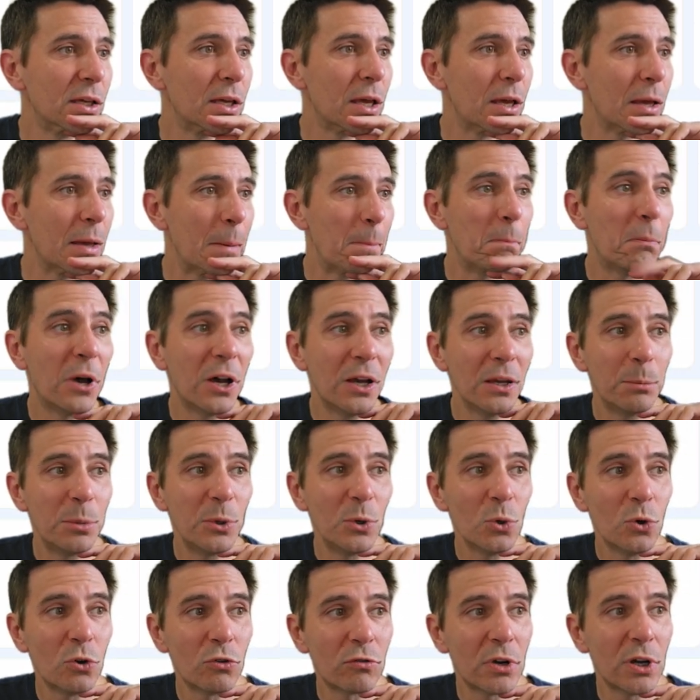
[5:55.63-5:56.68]

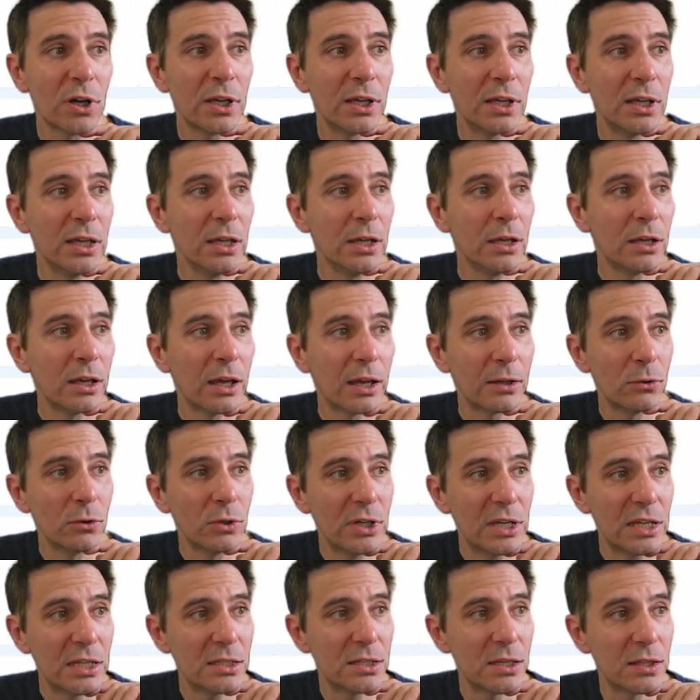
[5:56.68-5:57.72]
all right. I'd
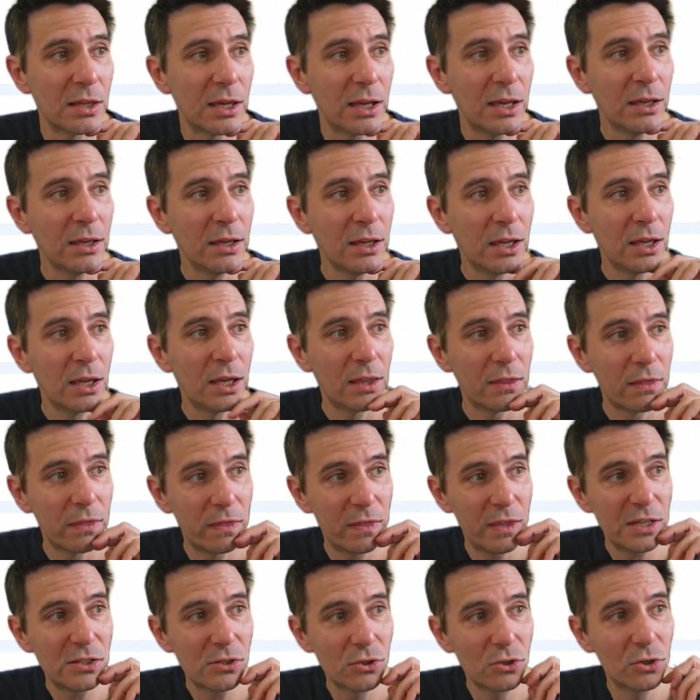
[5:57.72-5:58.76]
look into that.
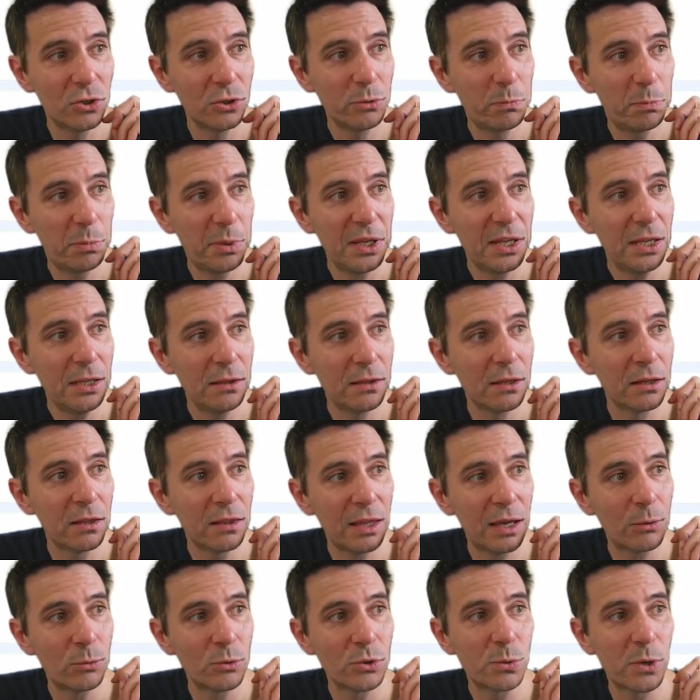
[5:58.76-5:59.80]
This could be
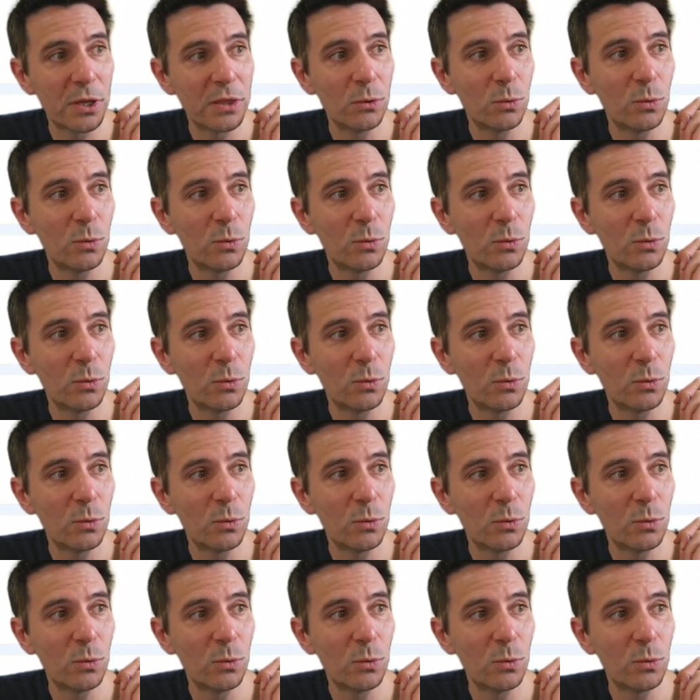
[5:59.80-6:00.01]
that was when the